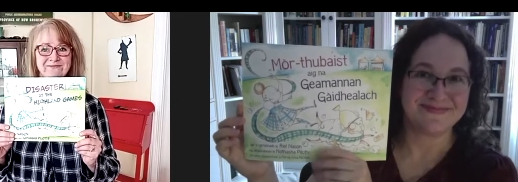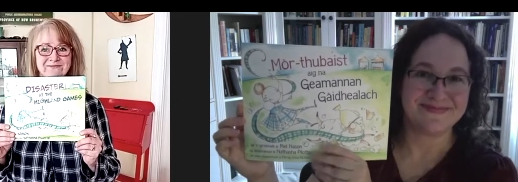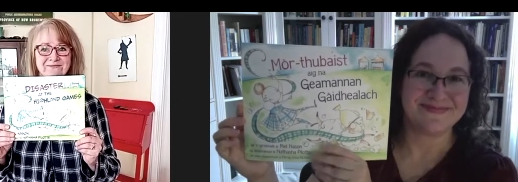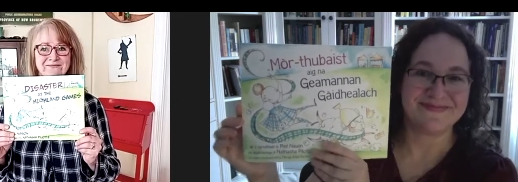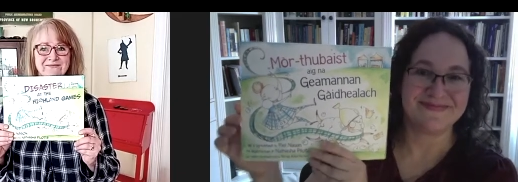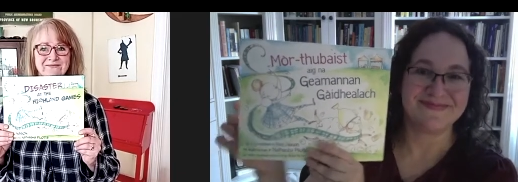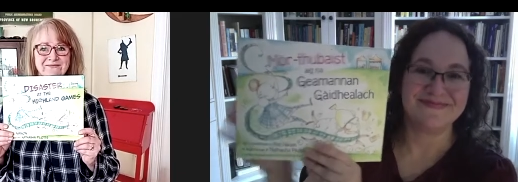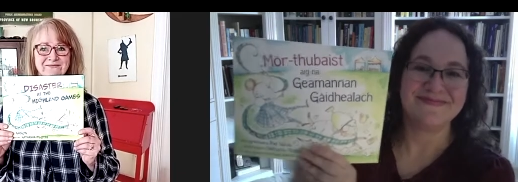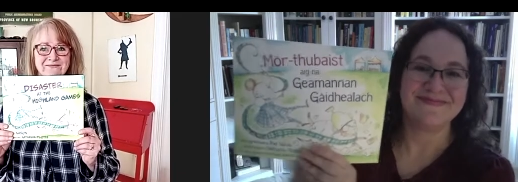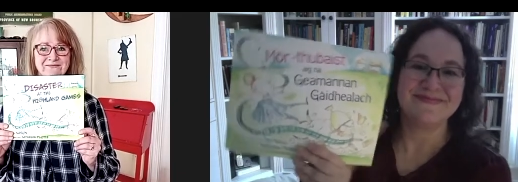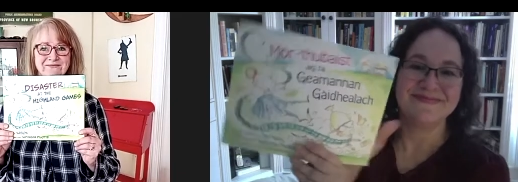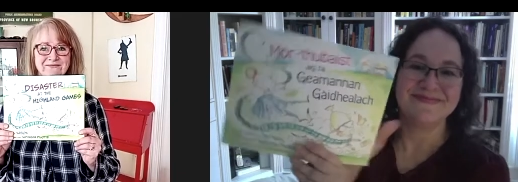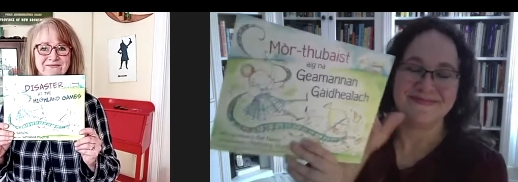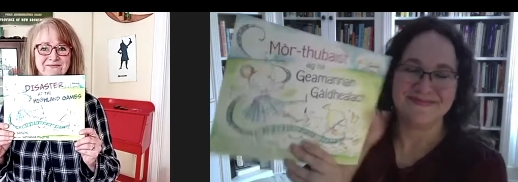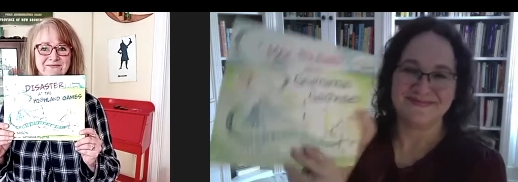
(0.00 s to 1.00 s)

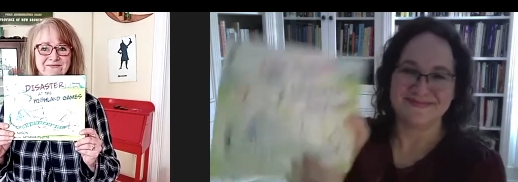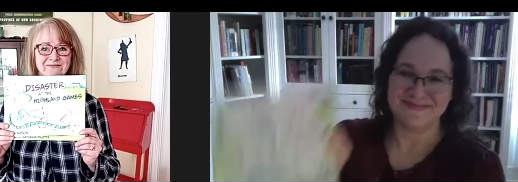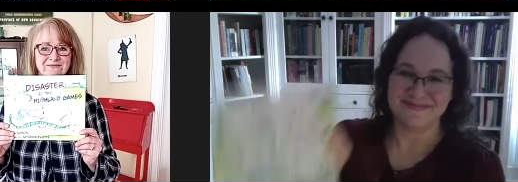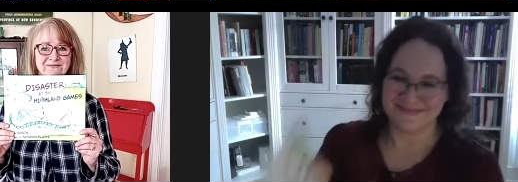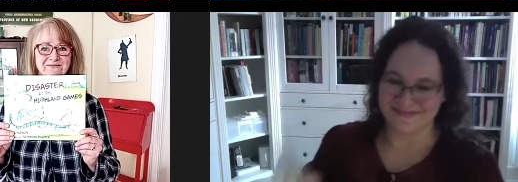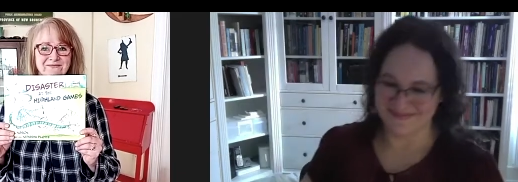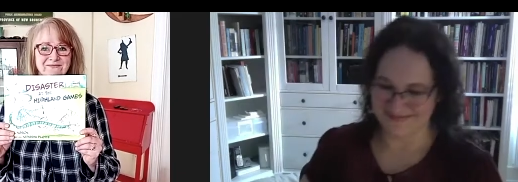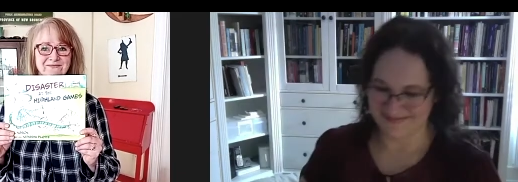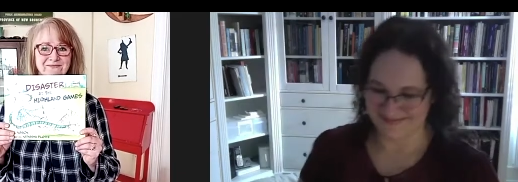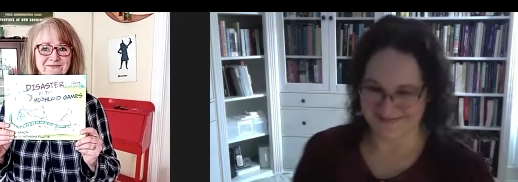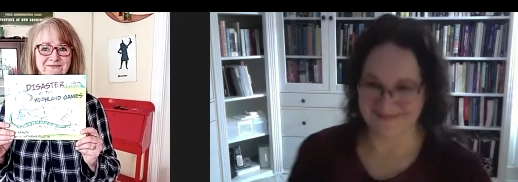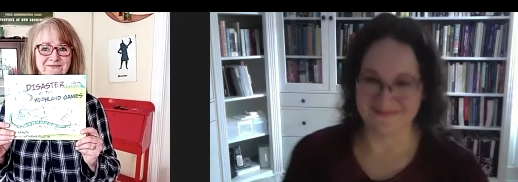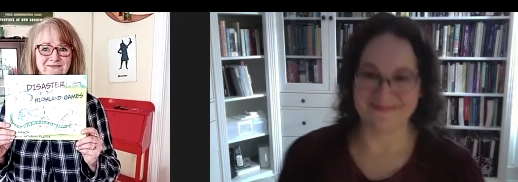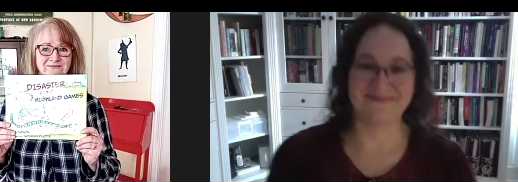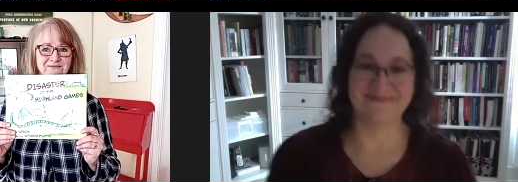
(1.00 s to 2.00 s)

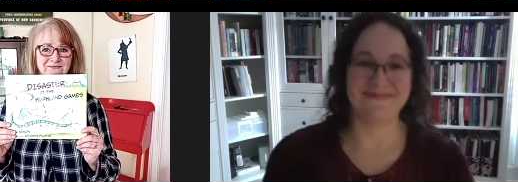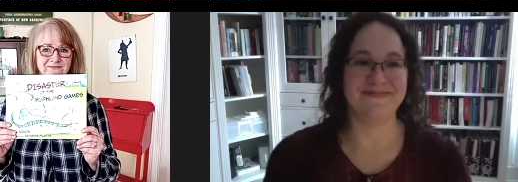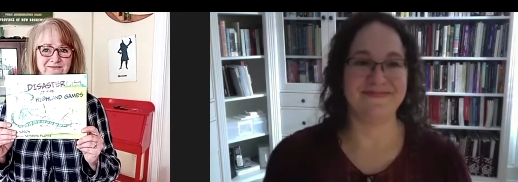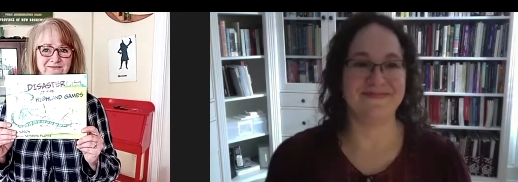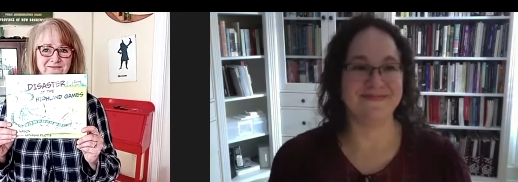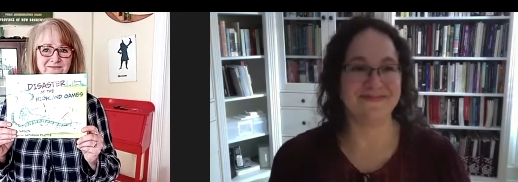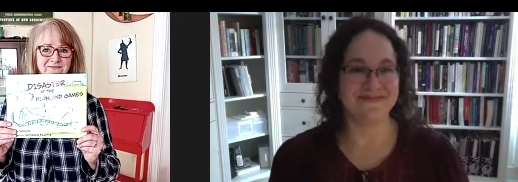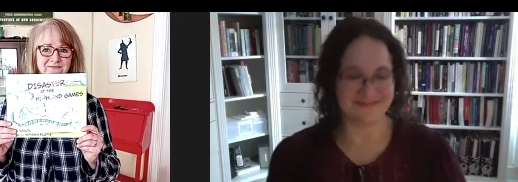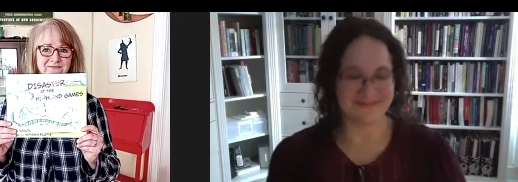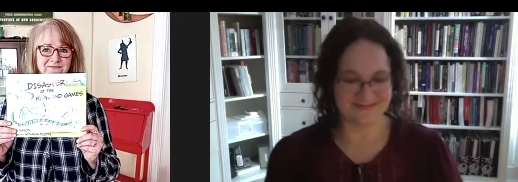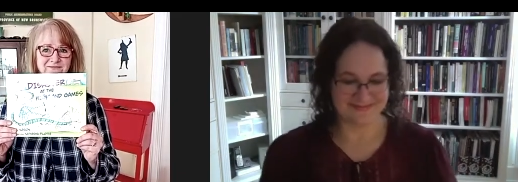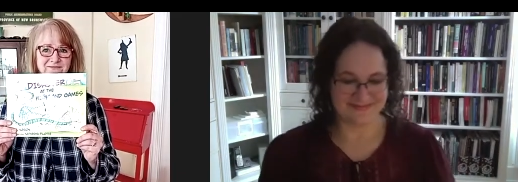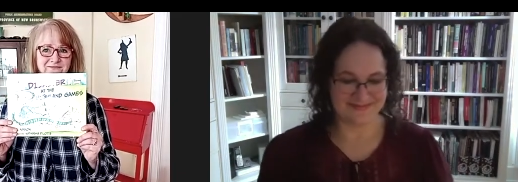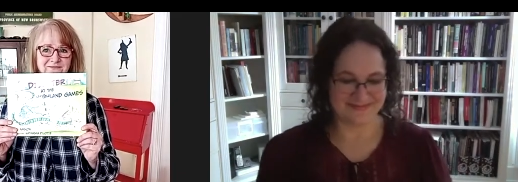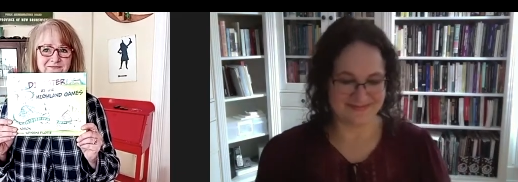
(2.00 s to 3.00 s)

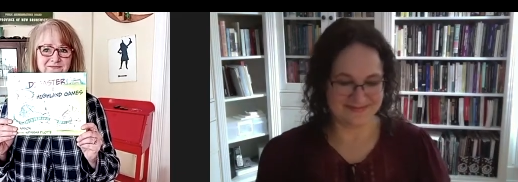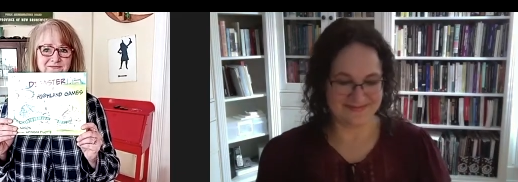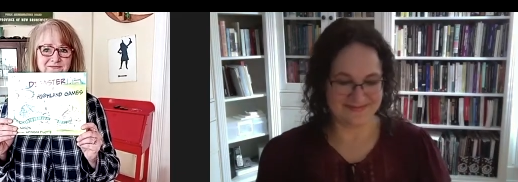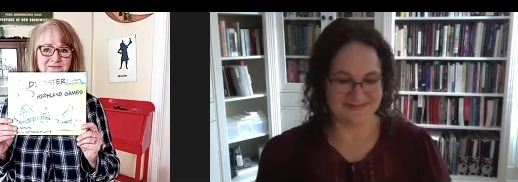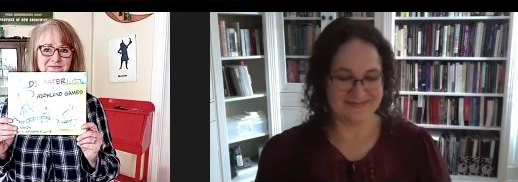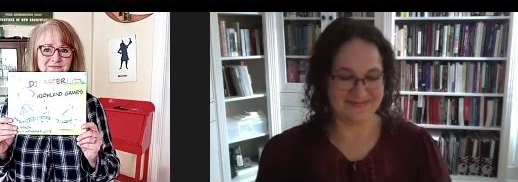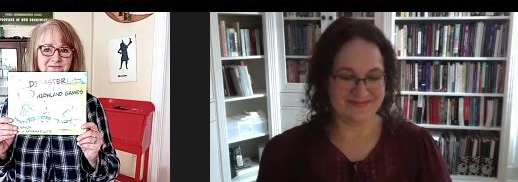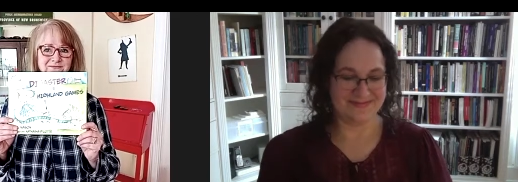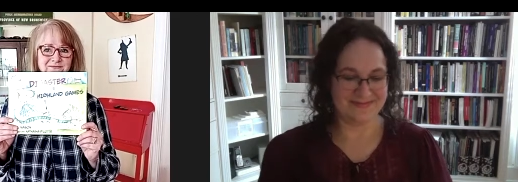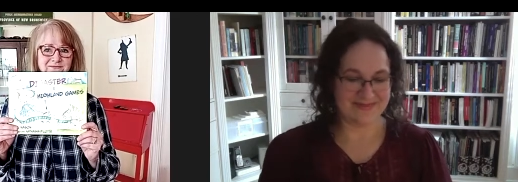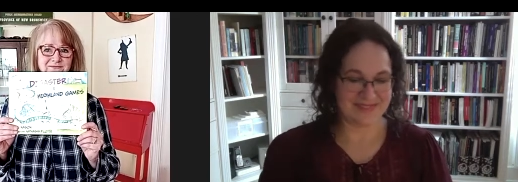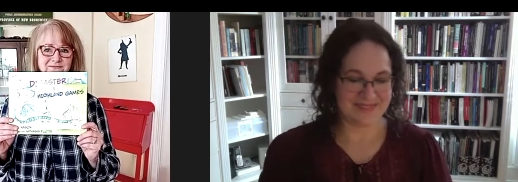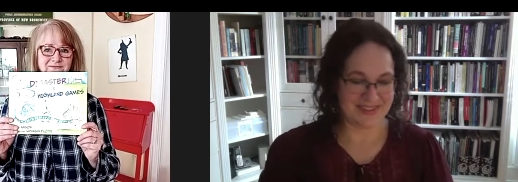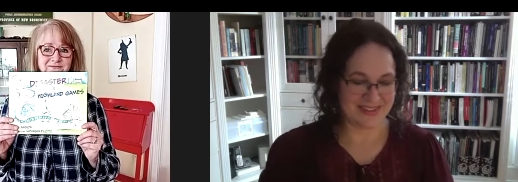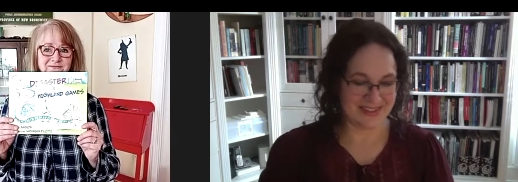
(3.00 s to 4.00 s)

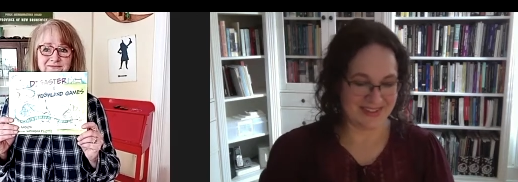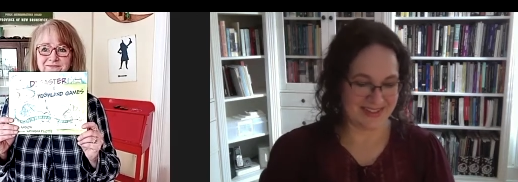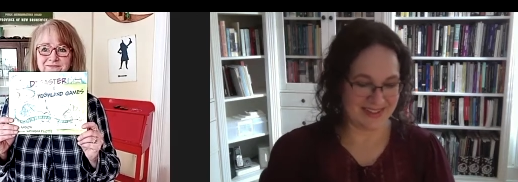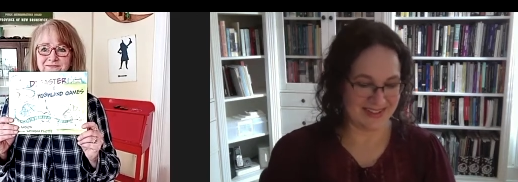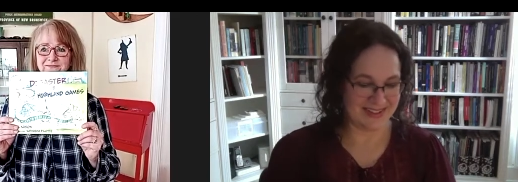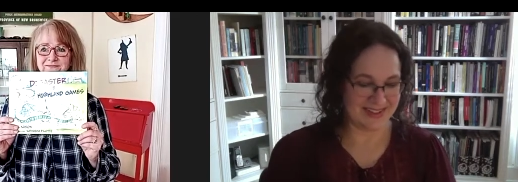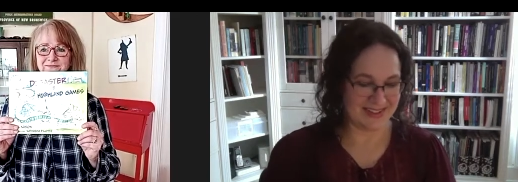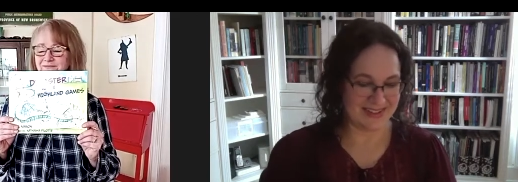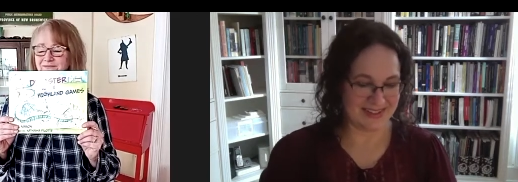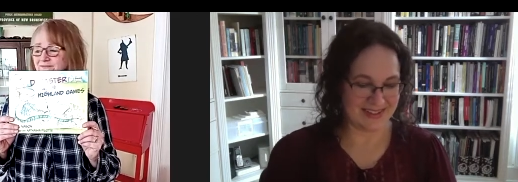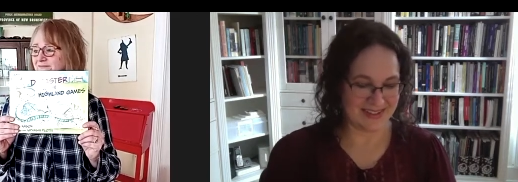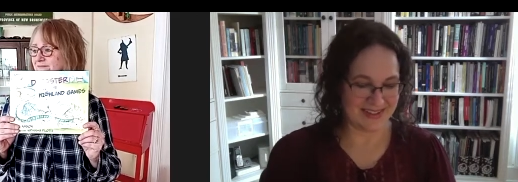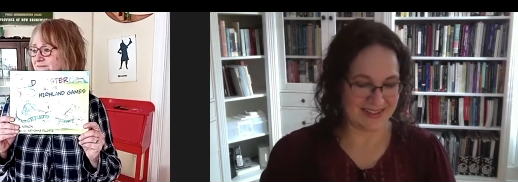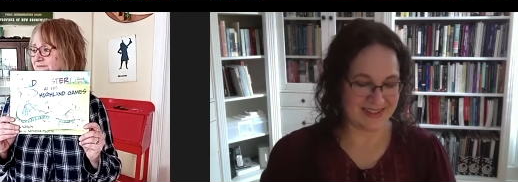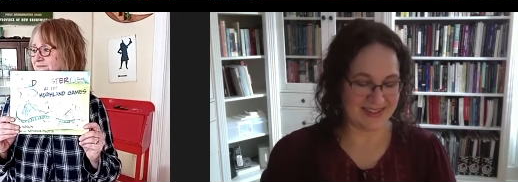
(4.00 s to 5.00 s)

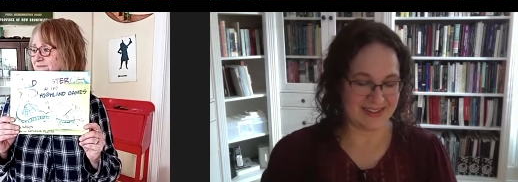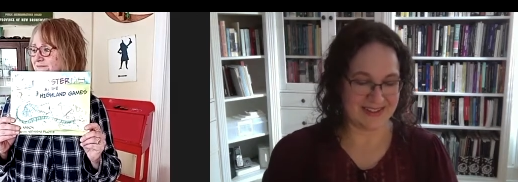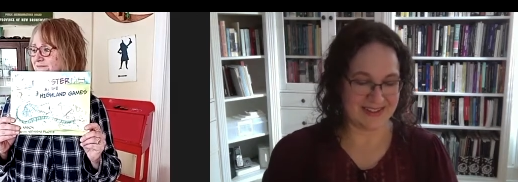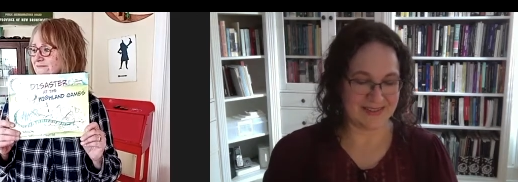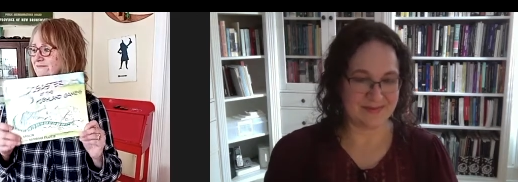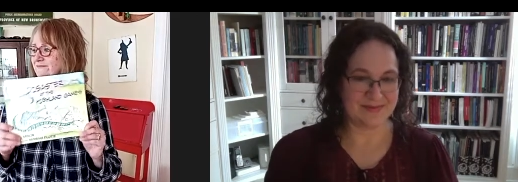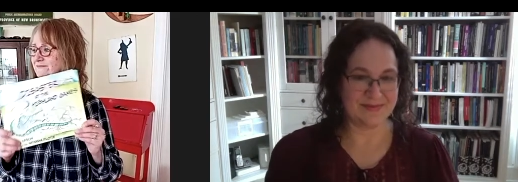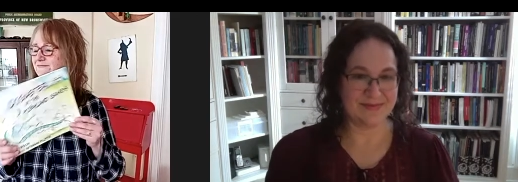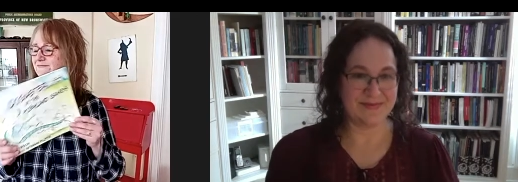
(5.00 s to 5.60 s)
[no speech]